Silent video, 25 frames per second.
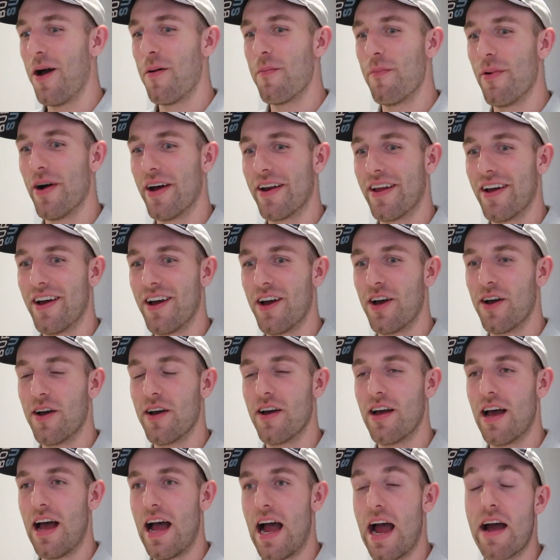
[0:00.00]
But
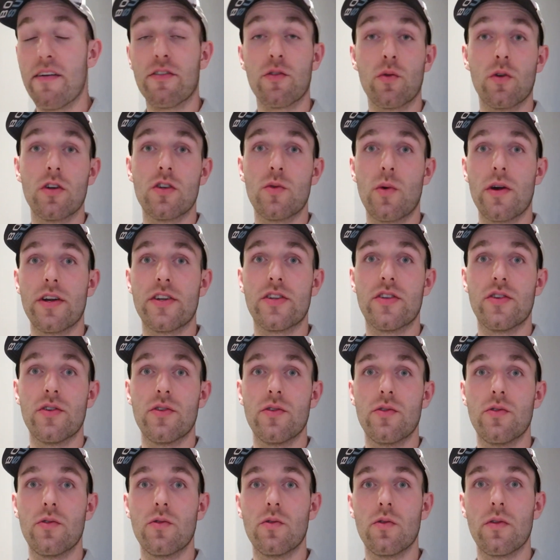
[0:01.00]
afterwards, went
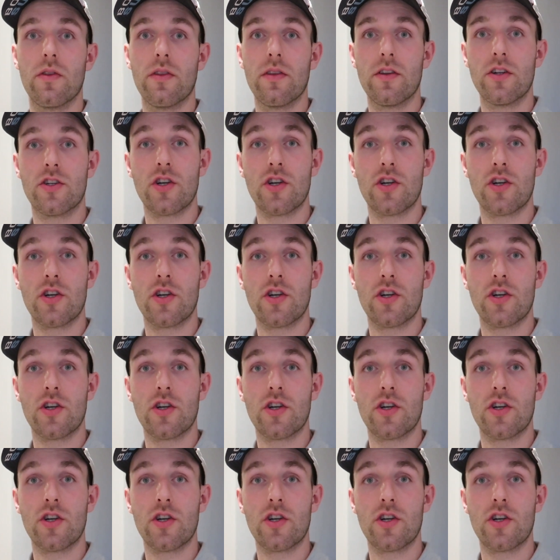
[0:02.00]
to